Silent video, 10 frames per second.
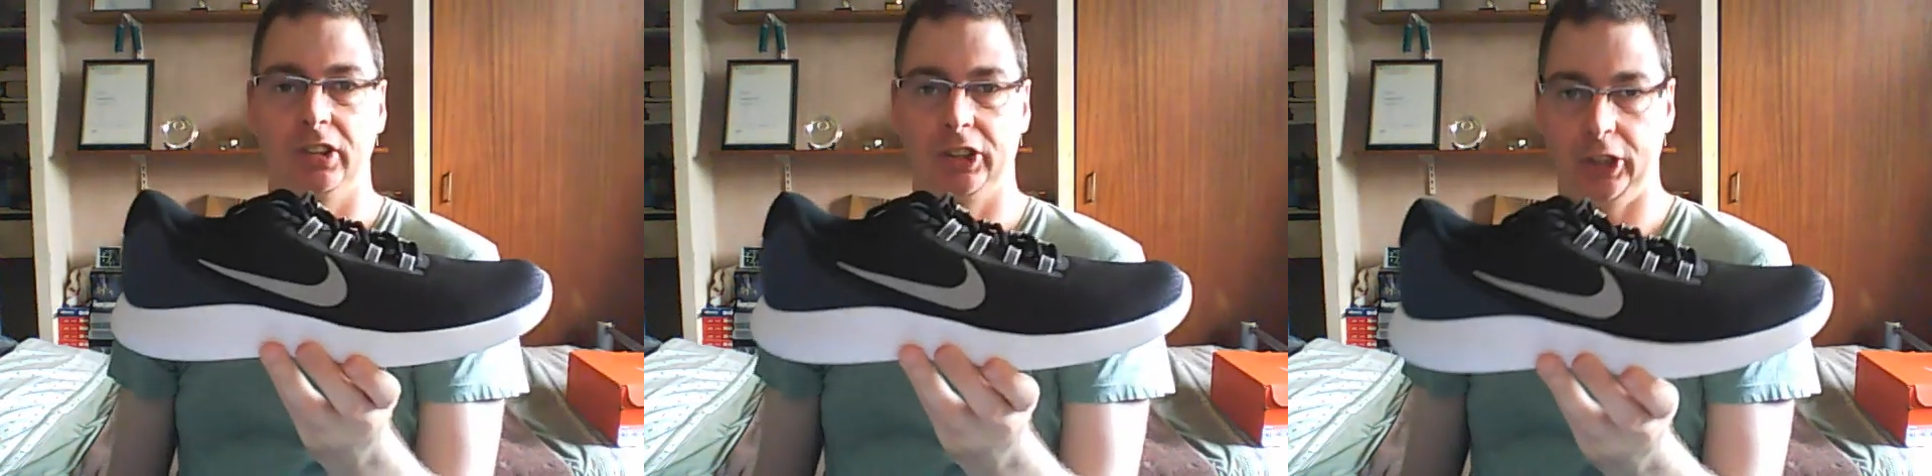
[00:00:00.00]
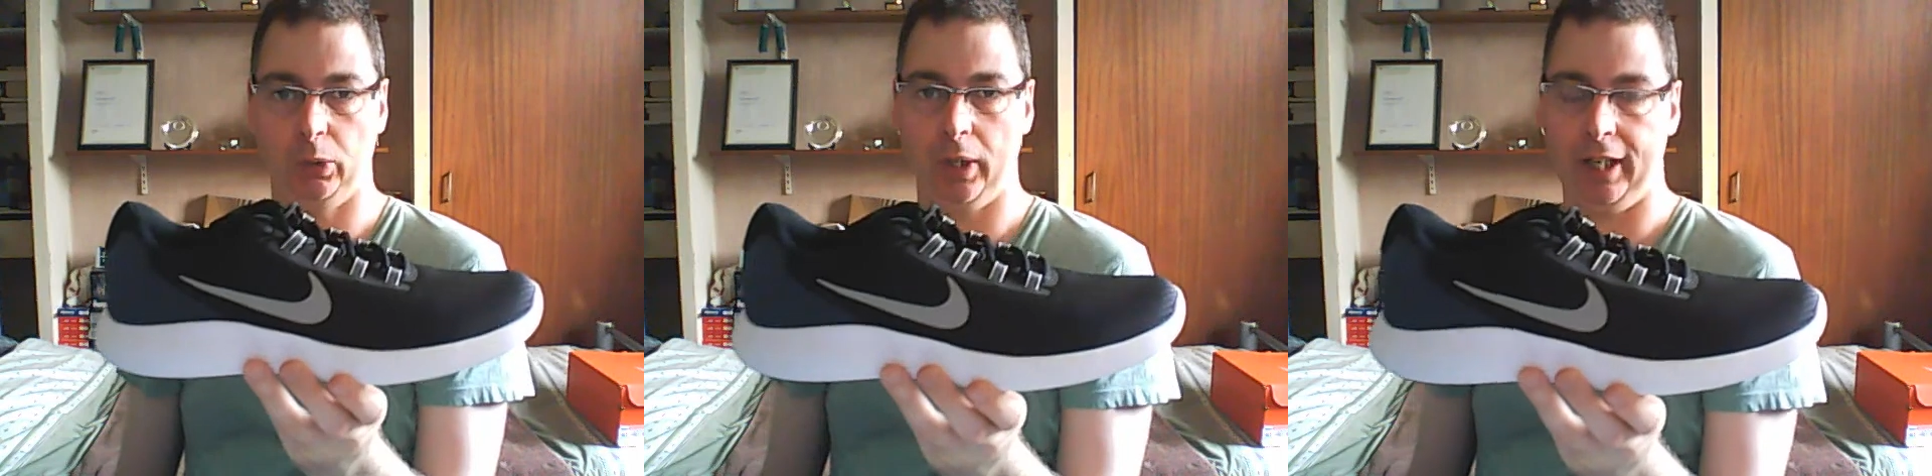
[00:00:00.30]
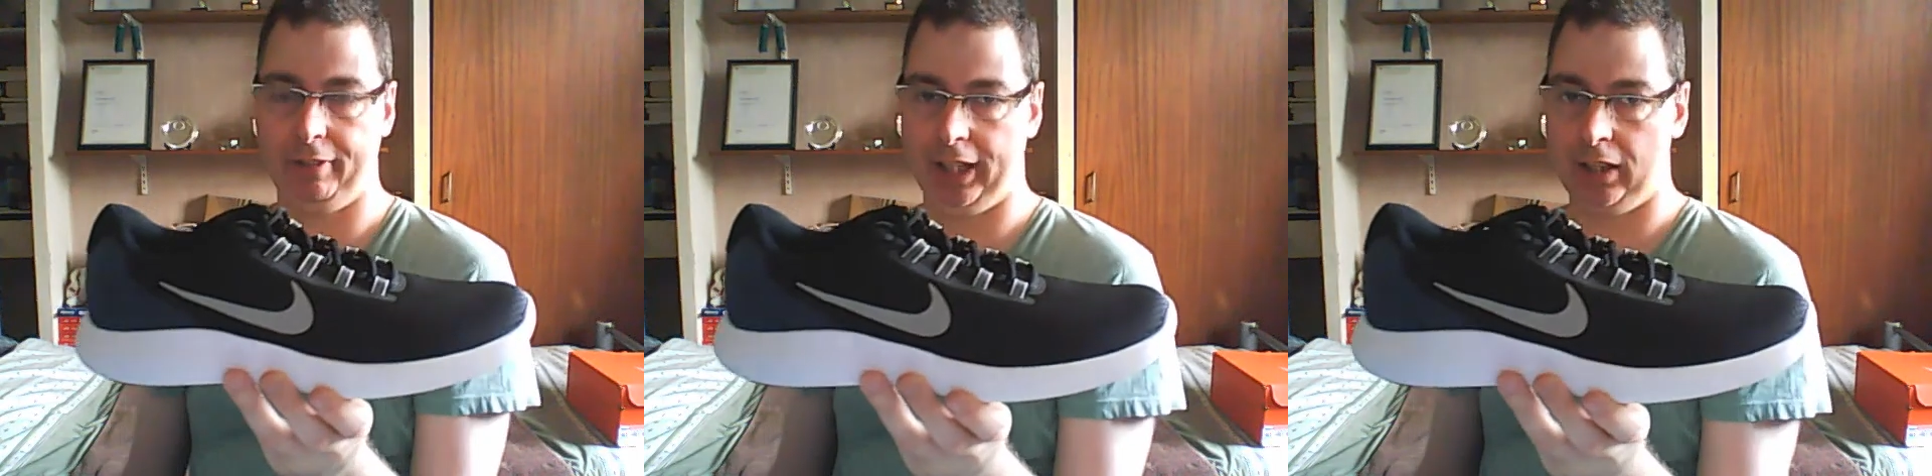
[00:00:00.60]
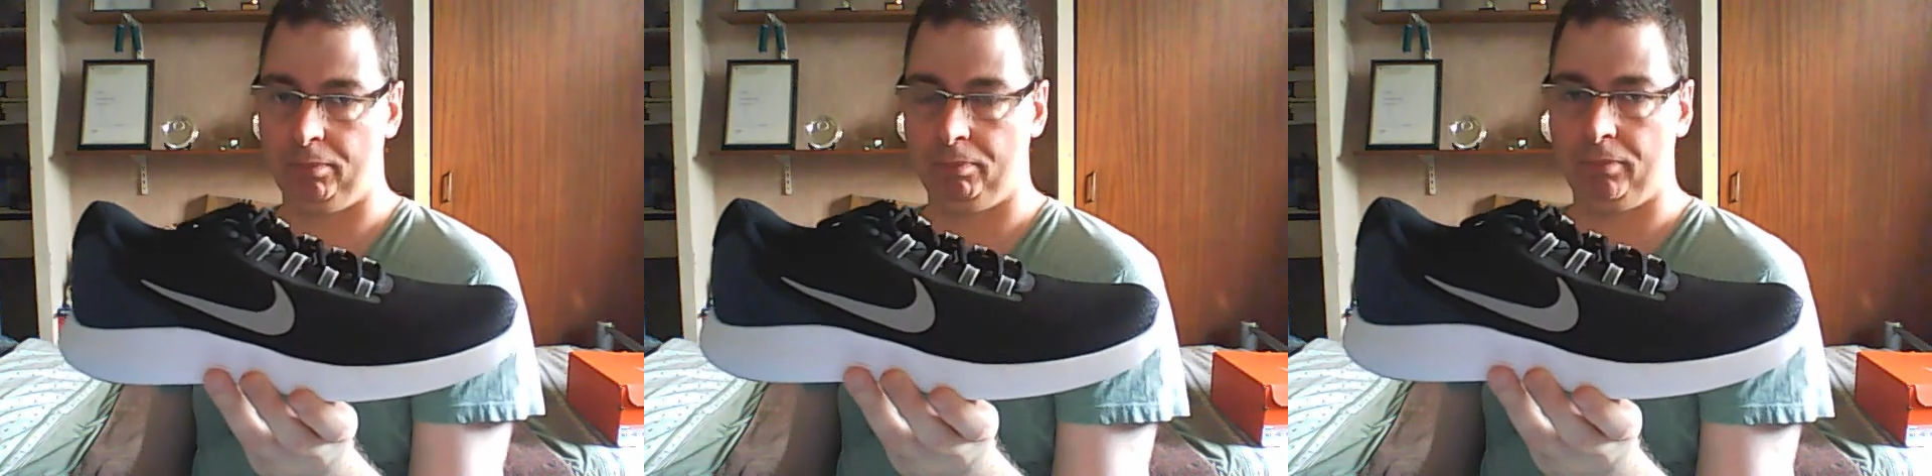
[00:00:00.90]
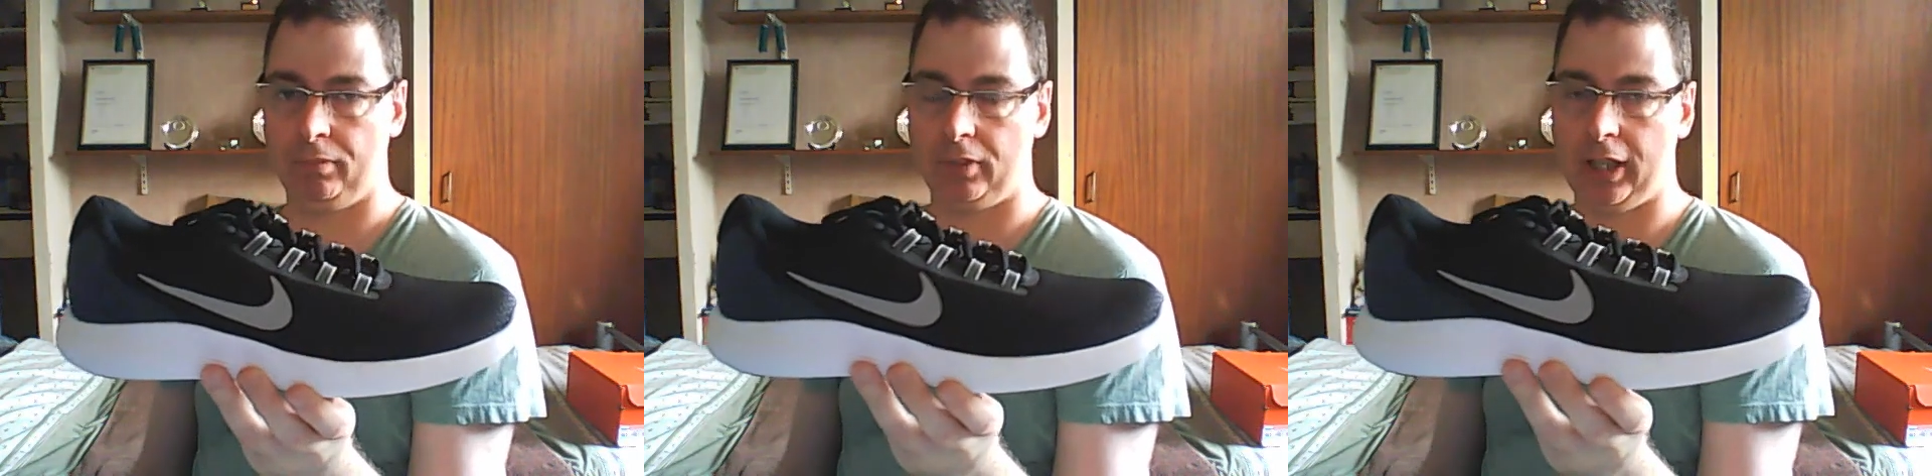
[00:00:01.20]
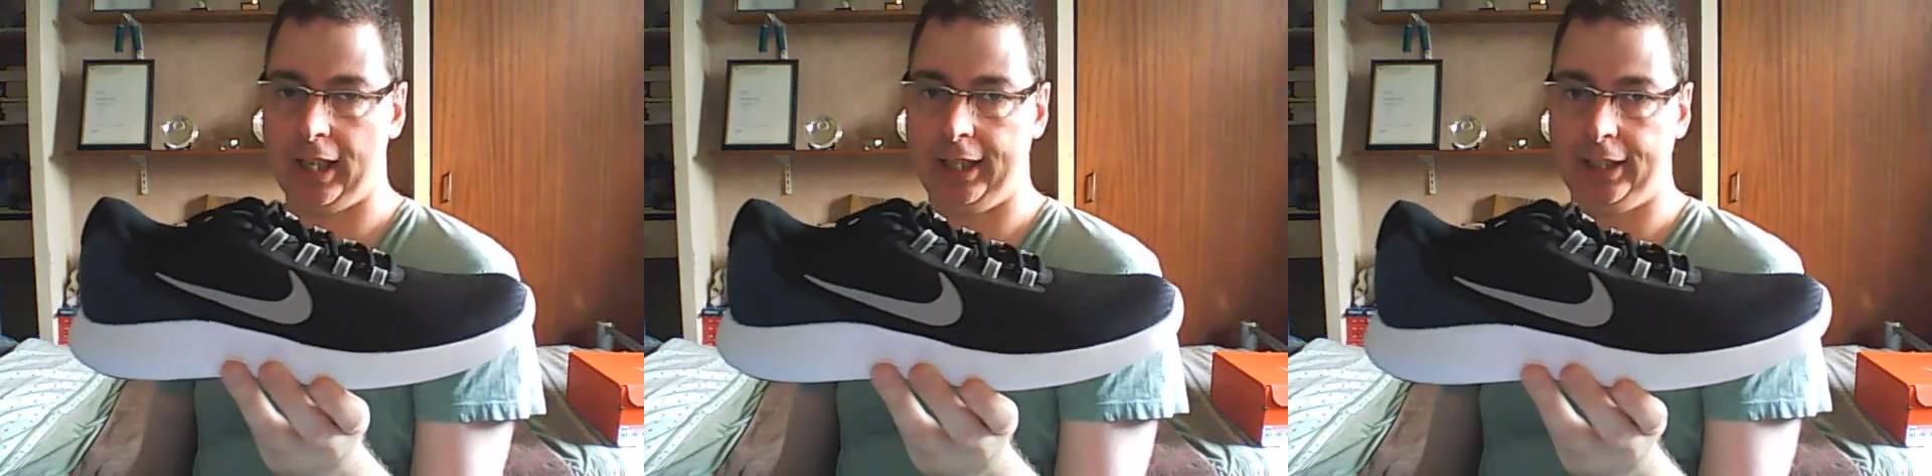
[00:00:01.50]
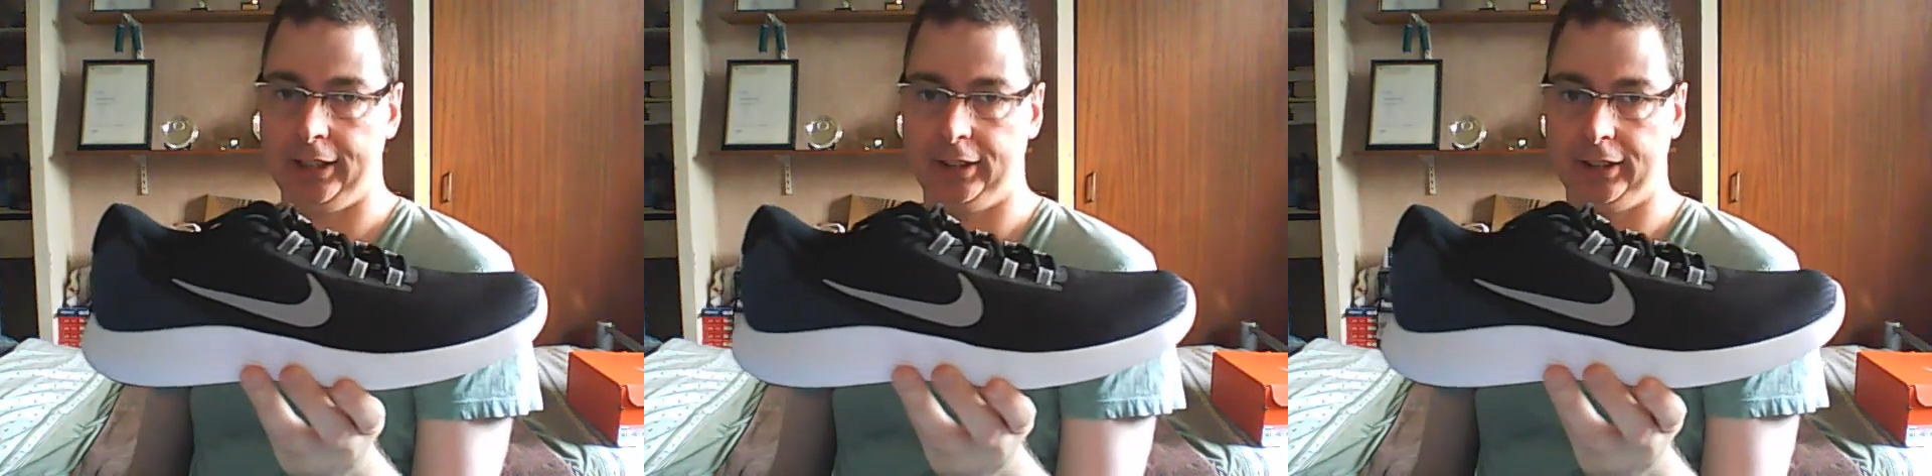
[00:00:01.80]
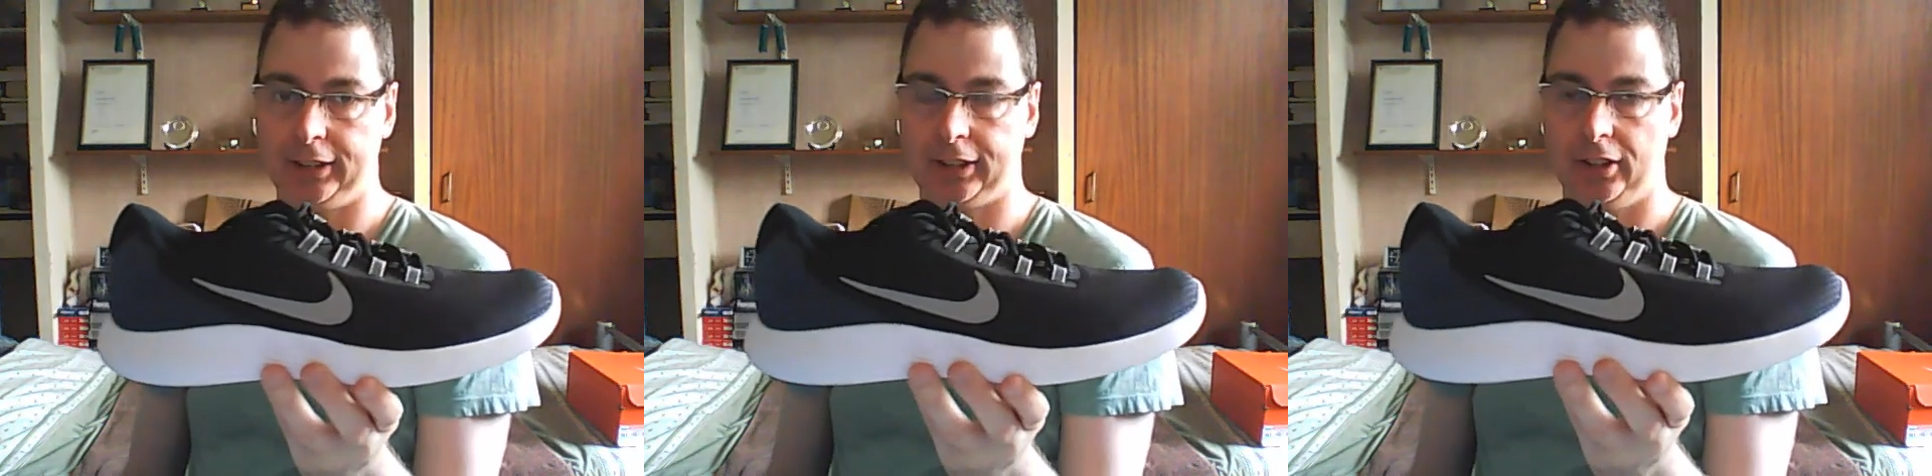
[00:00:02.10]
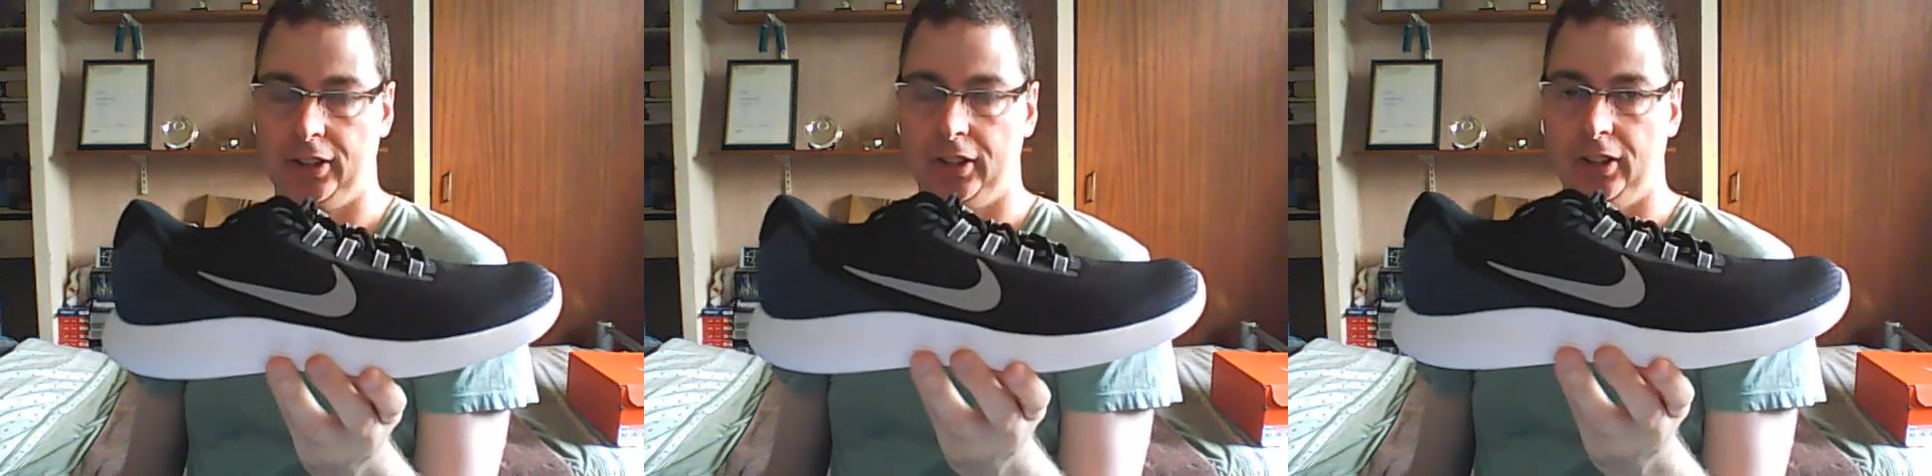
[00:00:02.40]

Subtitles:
till area and